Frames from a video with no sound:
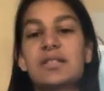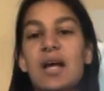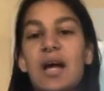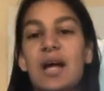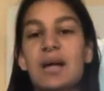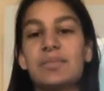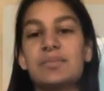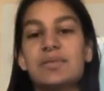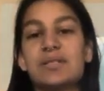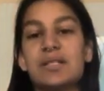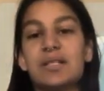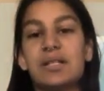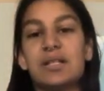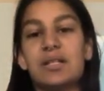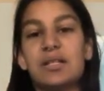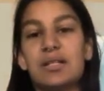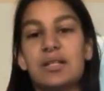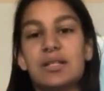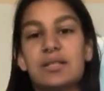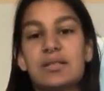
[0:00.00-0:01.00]
time
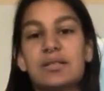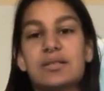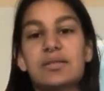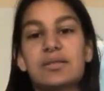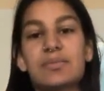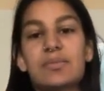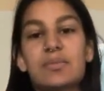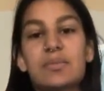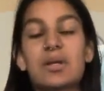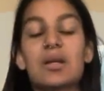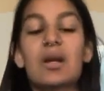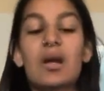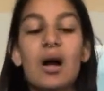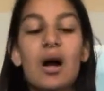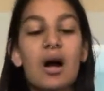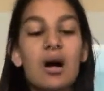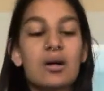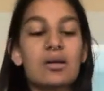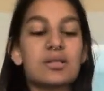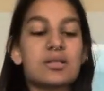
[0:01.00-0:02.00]
to eat.
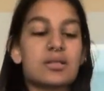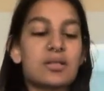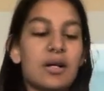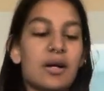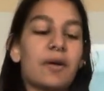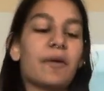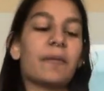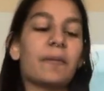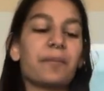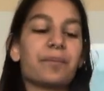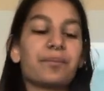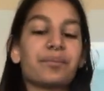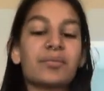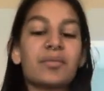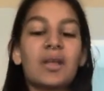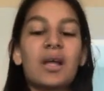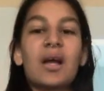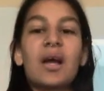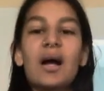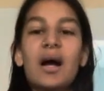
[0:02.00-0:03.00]
Also,
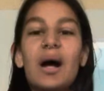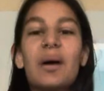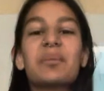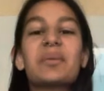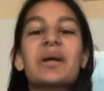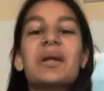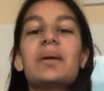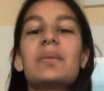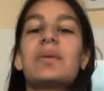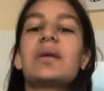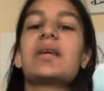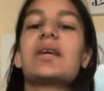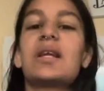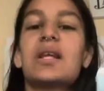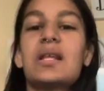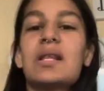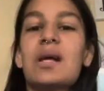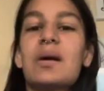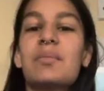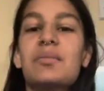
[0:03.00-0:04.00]
I'm going to be
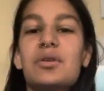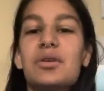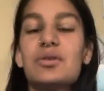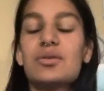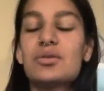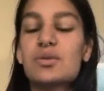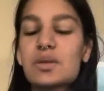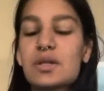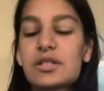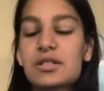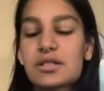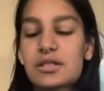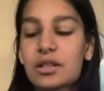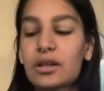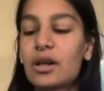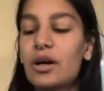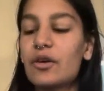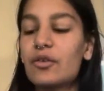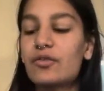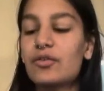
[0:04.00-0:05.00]
getting them new
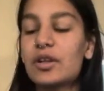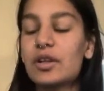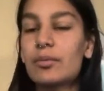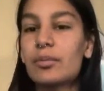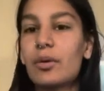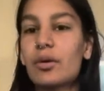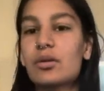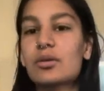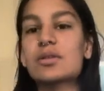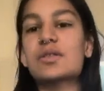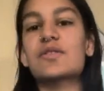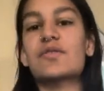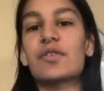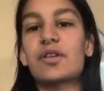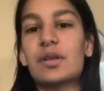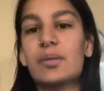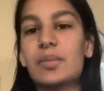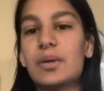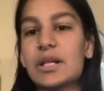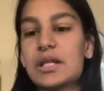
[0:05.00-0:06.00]
slow feed bowls for
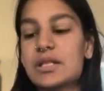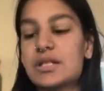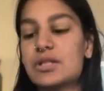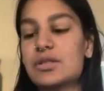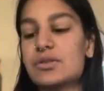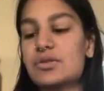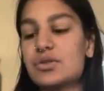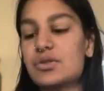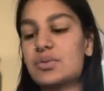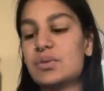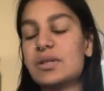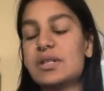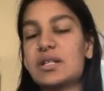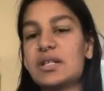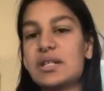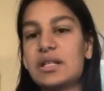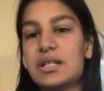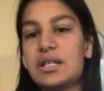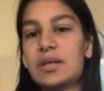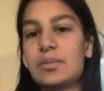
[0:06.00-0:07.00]
the big two. Sweetie
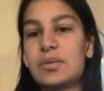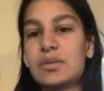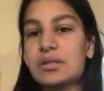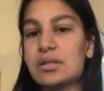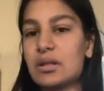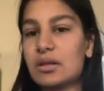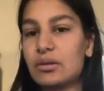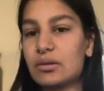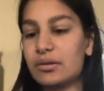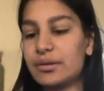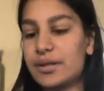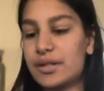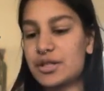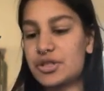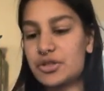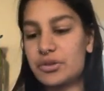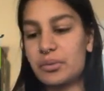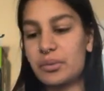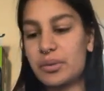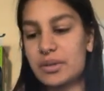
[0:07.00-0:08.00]
can keep his little dish.
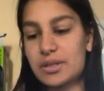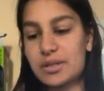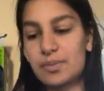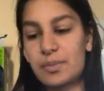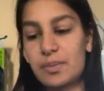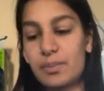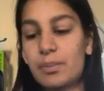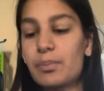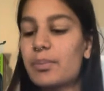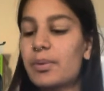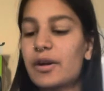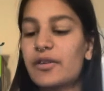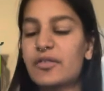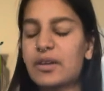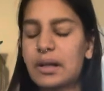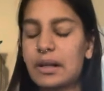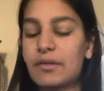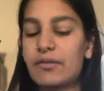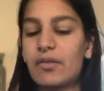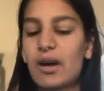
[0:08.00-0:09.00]
It works
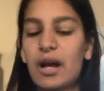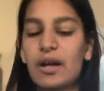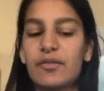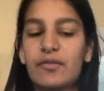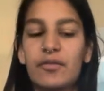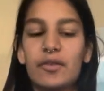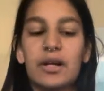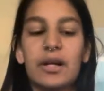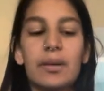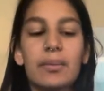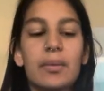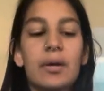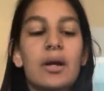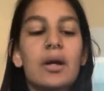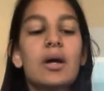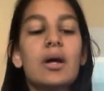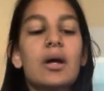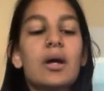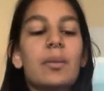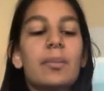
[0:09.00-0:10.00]
perfectly fine for him.
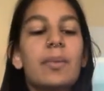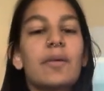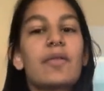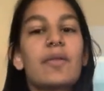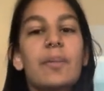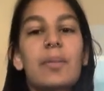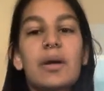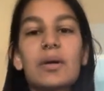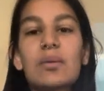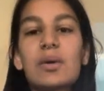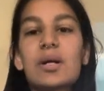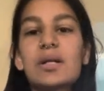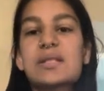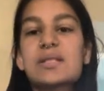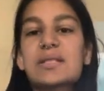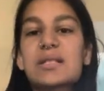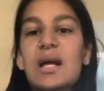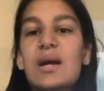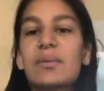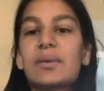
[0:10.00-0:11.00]
But the big
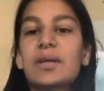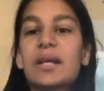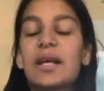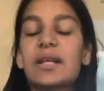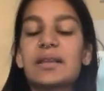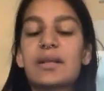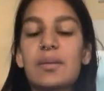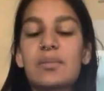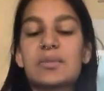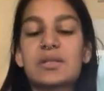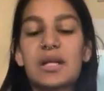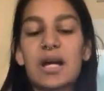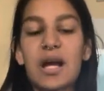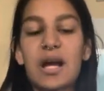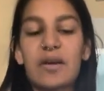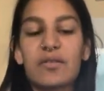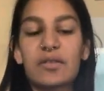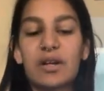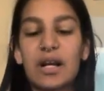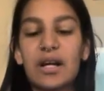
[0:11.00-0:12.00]
ones, I would like them to
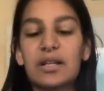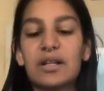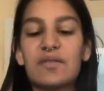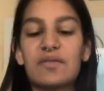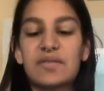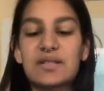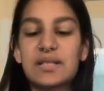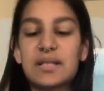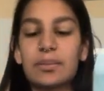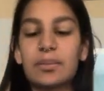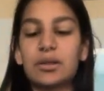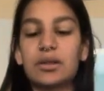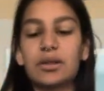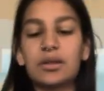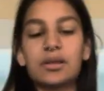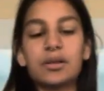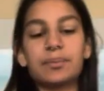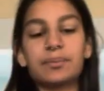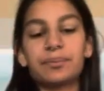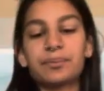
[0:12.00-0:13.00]
have kind of
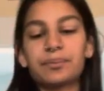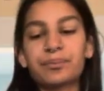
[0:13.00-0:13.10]
similar